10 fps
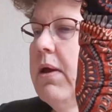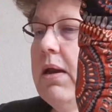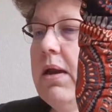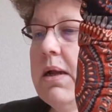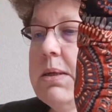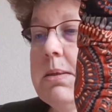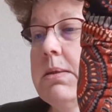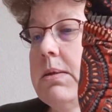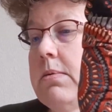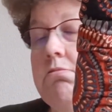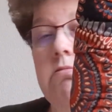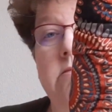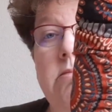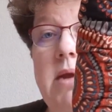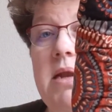and
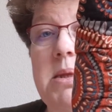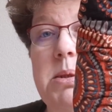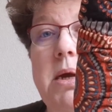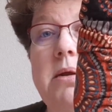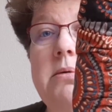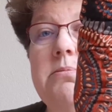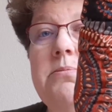then it's done,